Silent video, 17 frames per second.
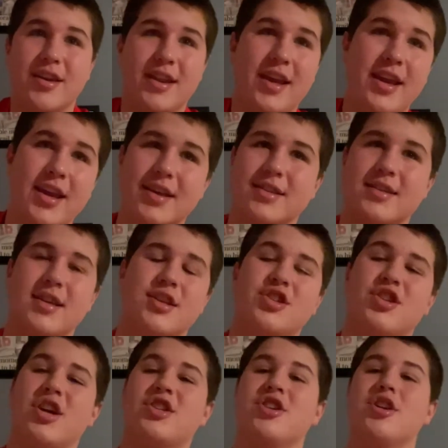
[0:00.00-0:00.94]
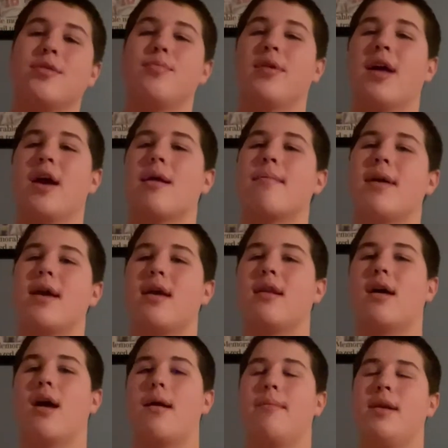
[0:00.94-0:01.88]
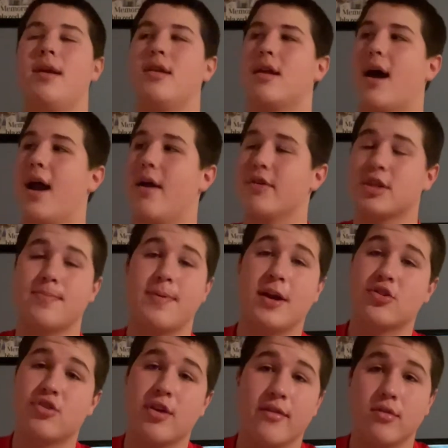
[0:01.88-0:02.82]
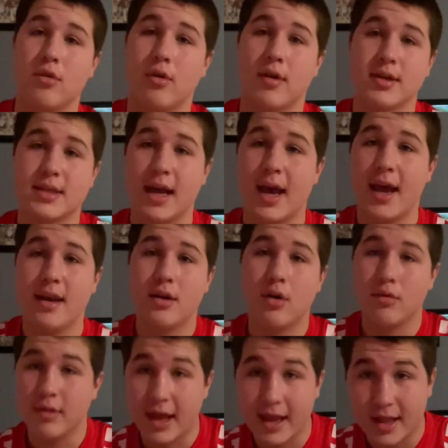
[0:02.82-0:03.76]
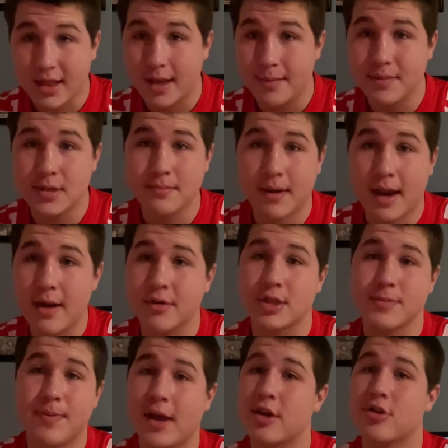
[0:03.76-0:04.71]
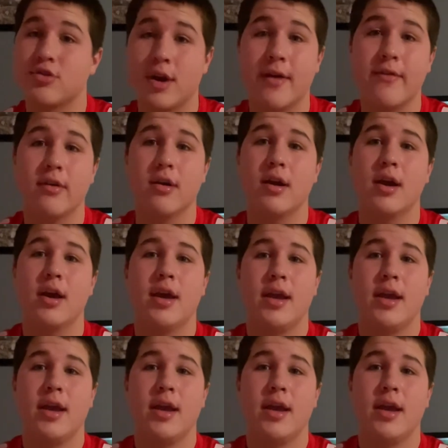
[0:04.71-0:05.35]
He is just such a good player, man. I mean, I respect Trevor Lawrence. I don't like Clemson, but I respect Trevor.